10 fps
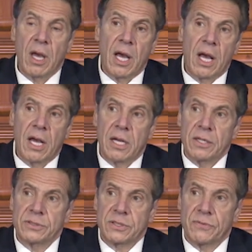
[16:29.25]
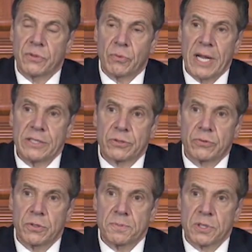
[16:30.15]
uh, civil rights
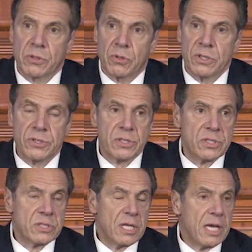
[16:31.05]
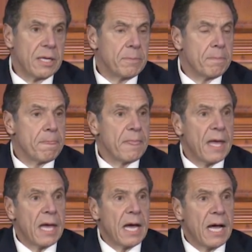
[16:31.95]
groups across the state.
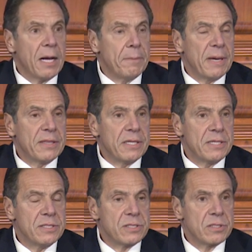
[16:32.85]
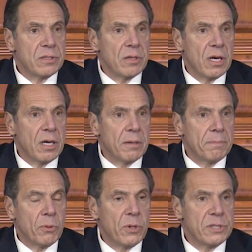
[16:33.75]
Uh, made these uh,
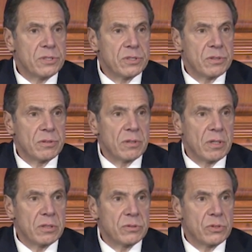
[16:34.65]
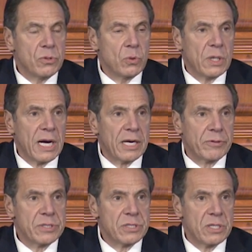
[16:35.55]
points to
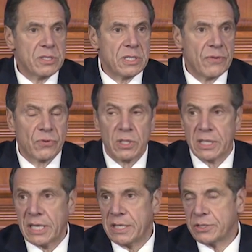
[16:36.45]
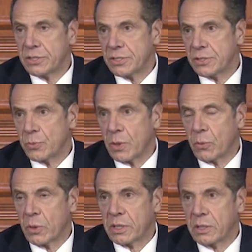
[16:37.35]
Congress on several occasions. We're
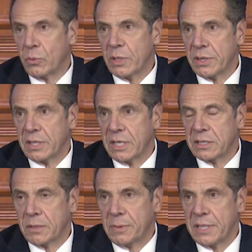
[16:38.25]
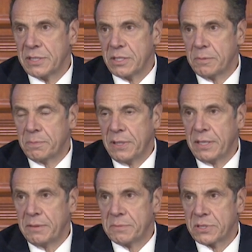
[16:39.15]
working with the
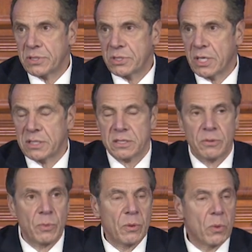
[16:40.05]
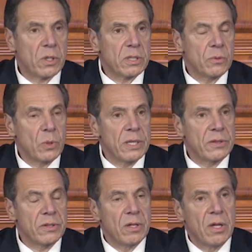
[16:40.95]
NAACP, Mr. Johnson. We're working
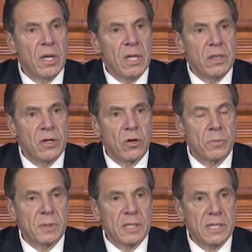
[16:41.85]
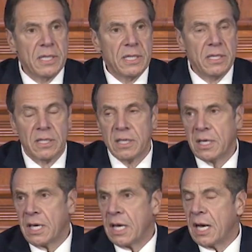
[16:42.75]
with the Urban League,
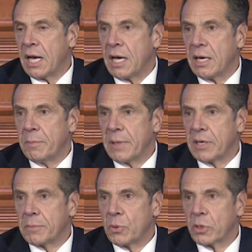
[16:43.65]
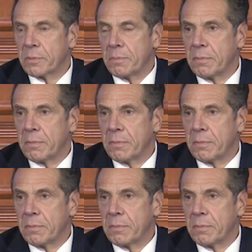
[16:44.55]
uh, Mayor, Marc,